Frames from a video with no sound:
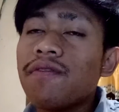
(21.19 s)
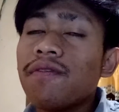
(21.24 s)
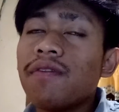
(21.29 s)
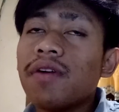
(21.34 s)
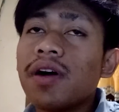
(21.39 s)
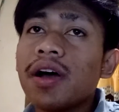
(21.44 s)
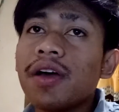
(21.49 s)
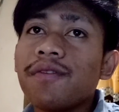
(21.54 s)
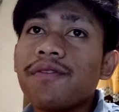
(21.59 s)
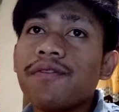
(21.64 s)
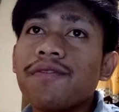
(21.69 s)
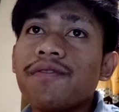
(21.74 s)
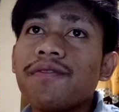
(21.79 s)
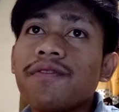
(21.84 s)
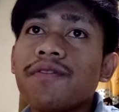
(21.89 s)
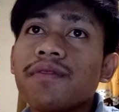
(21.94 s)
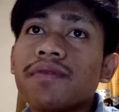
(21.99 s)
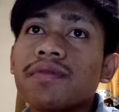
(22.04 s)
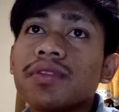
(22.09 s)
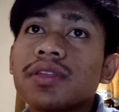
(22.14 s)
5
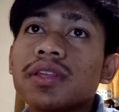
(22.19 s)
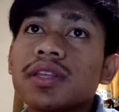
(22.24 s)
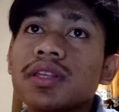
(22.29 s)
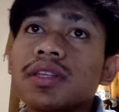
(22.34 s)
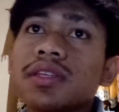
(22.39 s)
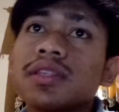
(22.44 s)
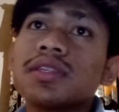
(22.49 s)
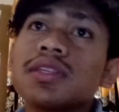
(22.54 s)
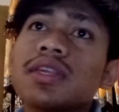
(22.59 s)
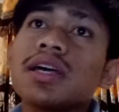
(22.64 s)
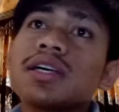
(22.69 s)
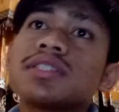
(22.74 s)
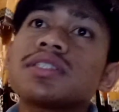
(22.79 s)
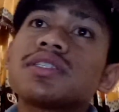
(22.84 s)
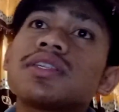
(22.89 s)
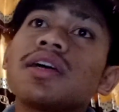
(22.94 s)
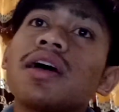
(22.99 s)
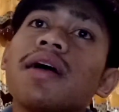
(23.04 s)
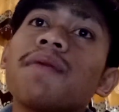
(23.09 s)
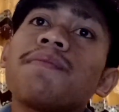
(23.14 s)

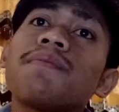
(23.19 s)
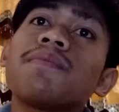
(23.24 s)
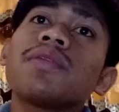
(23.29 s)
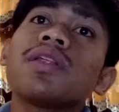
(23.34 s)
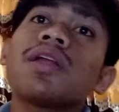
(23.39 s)
test type.